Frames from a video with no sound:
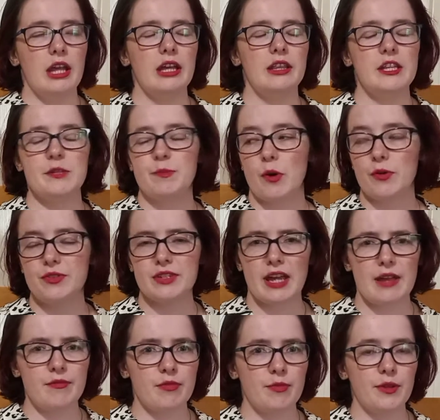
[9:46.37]
This post
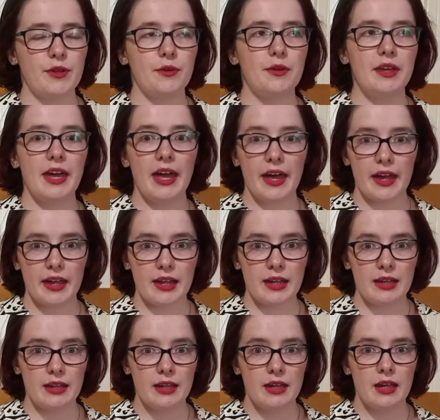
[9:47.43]
came from the
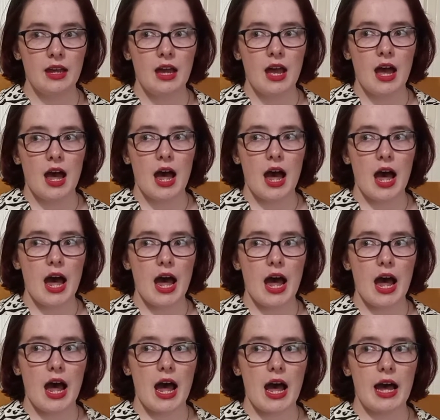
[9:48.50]
UK,
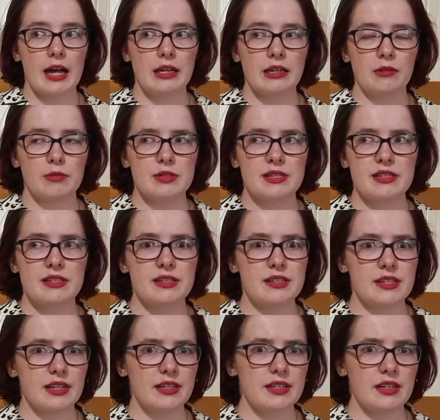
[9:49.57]
and it was
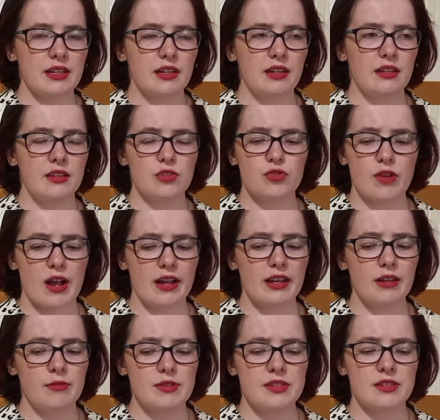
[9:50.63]
the
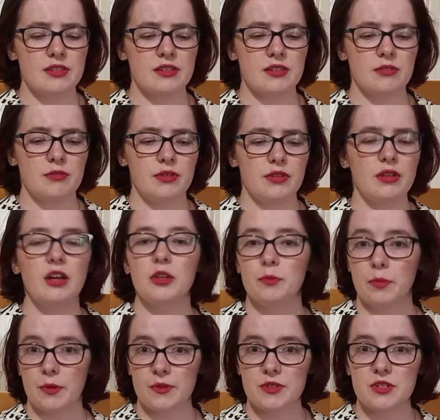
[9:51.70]
tracking was sitting with
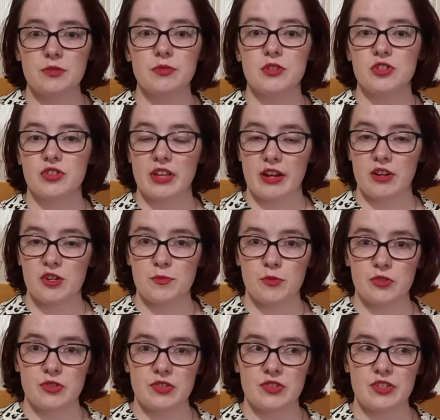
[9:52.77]
Unpost, which is the Irish
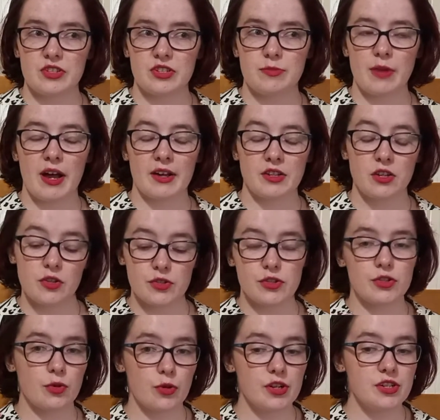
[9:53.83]
postal system, at
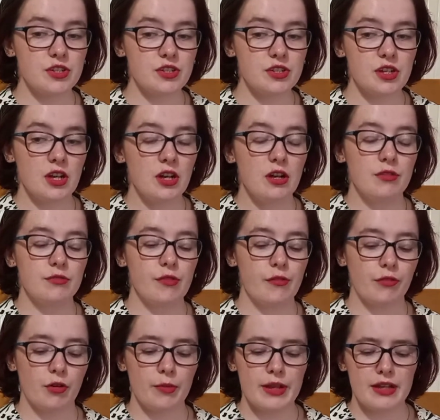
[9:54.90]
sorted for
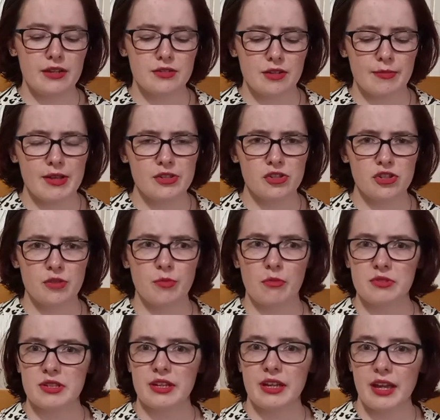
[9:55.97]
over a week. So I messaged them and
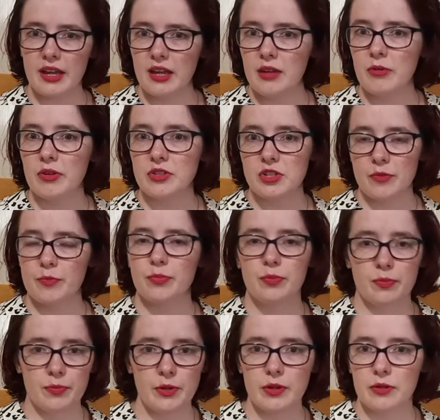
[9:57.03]
was like, hey, what's up?
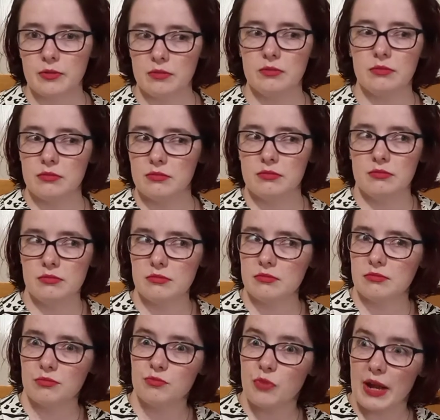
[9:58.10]
You know,
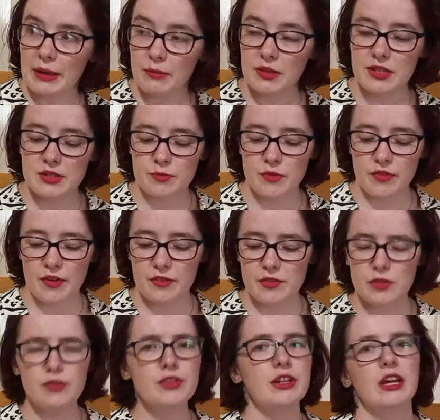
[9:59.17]
when will this move out of
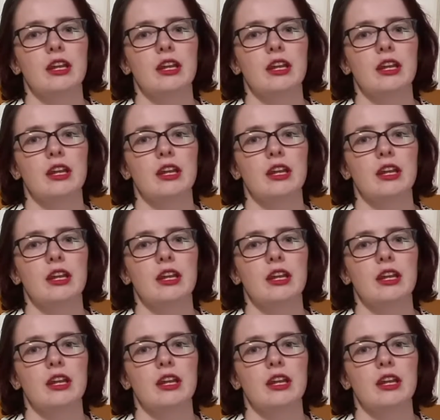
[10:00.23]
sorting?